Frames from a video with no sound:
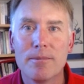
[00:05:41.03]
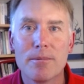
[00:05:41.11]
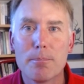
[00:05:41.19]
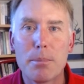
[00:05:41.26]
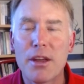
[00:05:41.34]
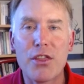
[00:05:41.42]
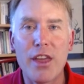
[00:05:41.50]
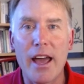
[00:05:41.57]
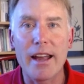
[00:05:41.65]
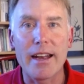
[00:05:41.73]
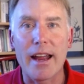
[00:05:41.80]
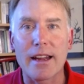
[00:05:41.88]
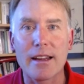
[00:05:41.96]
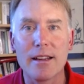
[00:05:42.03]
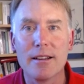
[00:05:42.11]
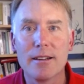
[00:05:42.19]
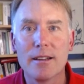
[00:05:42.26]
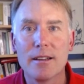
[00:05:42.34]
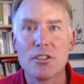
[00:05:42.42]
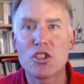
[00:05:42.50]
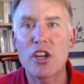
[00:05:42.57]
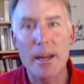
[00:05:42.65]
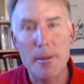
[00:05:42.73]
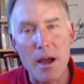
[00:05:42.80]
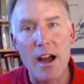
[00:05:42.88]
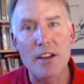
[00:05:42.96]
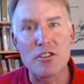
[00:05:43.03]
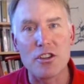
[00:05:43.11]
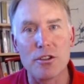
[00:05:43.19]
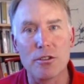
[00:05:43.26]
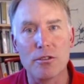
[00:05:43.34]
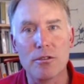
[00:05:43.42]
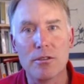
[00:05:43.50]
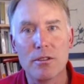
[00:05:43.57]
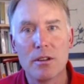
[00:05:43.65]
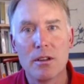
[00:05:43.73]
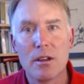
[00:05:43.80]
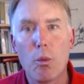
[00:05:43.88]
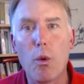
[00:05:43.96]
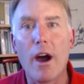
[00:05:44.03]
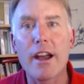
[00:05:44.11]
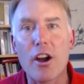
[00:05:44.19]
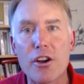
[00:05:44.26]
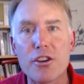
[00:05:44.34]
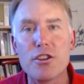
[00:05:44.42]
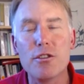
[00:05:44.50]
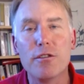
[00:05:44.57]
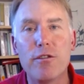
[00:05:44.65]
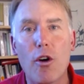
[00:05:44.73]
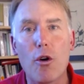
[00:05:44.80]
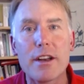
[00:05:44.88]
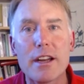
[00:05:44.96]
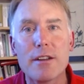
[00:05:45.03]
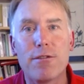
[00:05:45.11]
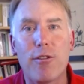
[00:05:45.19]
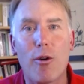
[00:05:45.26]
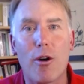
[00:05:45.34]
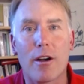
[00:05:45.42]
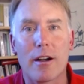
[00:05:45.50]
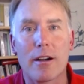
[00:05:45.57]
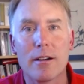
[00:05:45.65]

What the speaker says: Pathetic. Shame on you. What are you voting for?